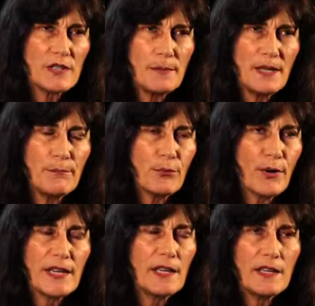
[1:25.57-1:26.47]
to be
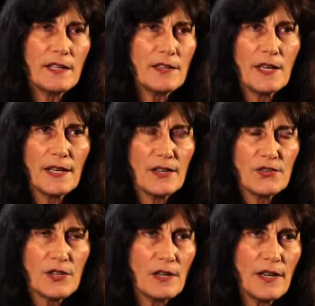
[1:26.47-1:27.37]
breaking in and